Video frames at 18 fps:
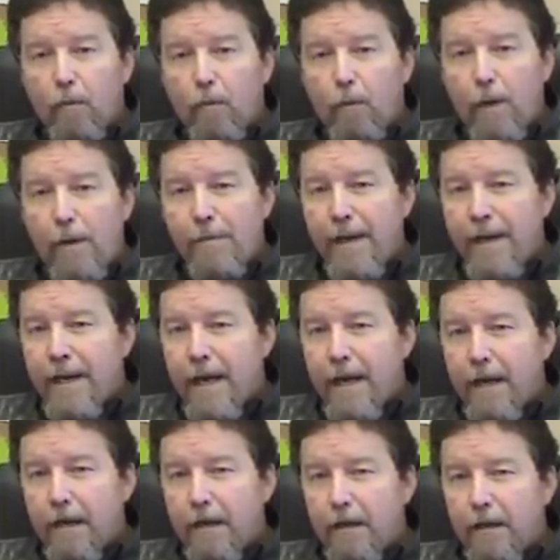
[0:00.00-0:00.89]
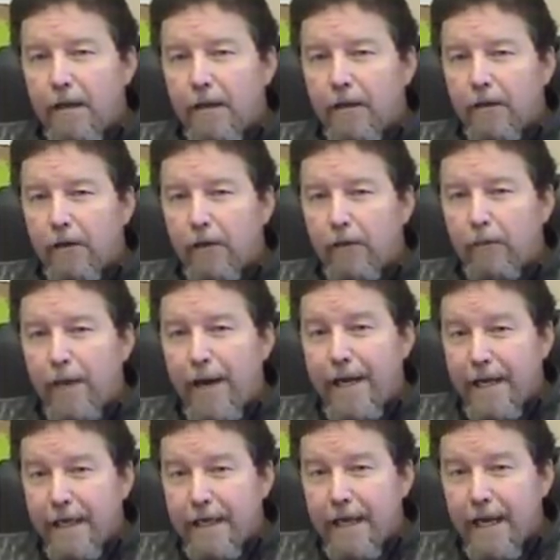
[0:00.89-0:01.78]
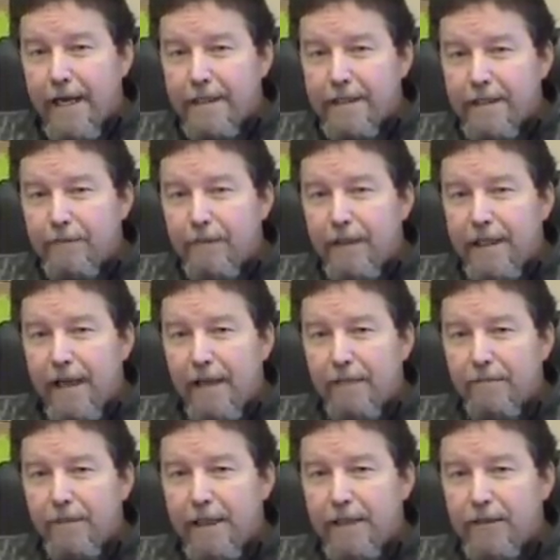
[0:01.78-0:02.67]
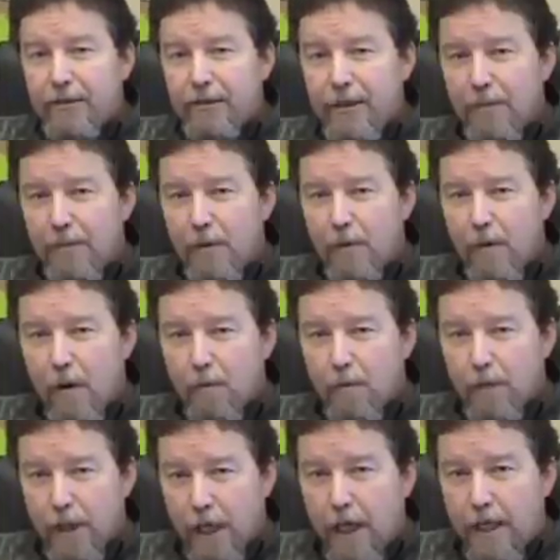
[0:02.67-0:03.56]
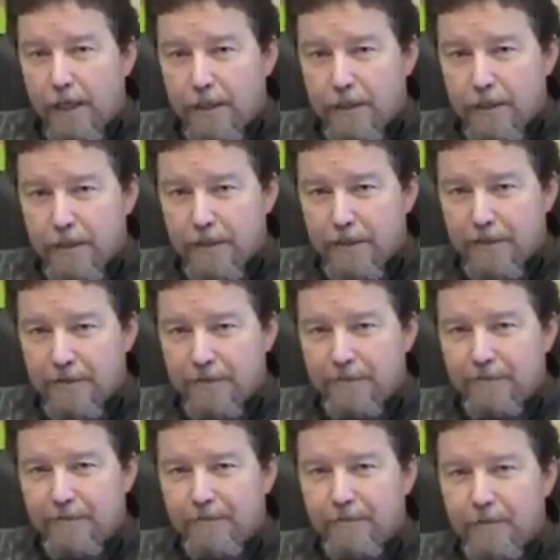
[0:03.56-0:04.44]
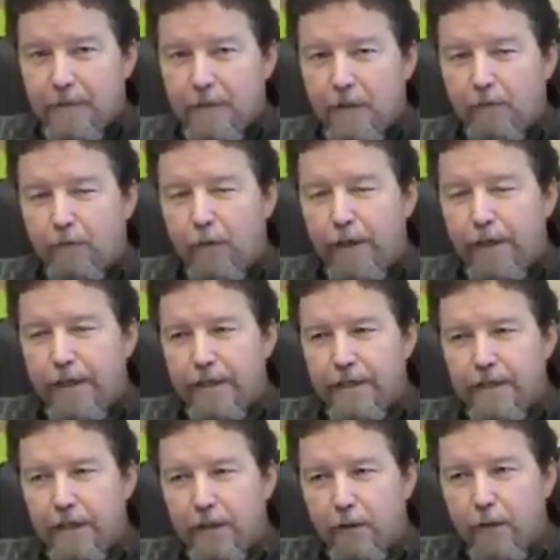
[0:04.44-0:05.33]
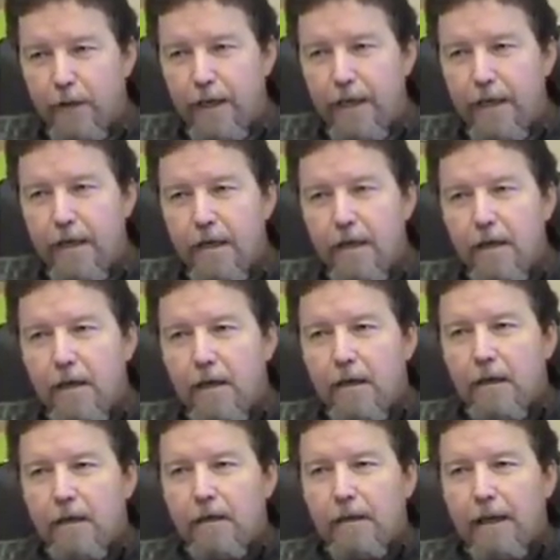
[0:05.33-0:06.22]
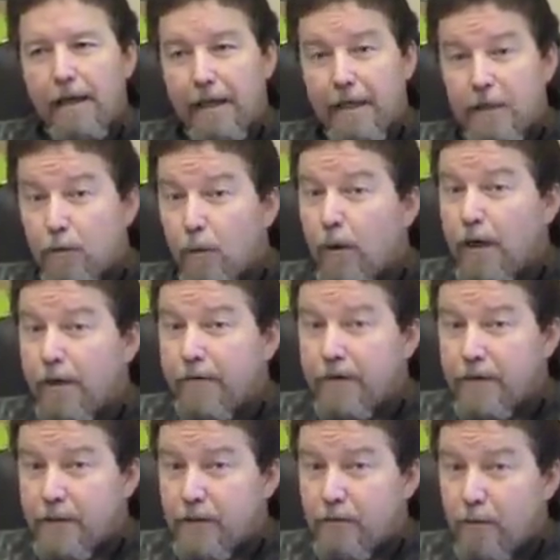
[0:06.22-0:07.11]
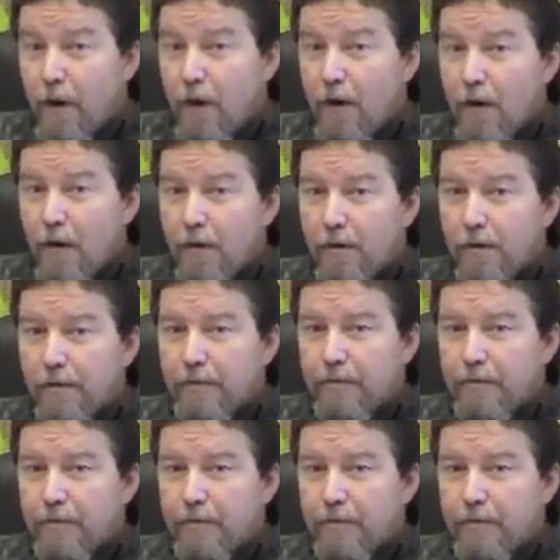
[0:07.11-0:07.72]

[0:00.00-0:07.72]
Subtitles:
we may not recognize them, but that means there's something wrong with us. So if we disagree, at least one of us is wrong.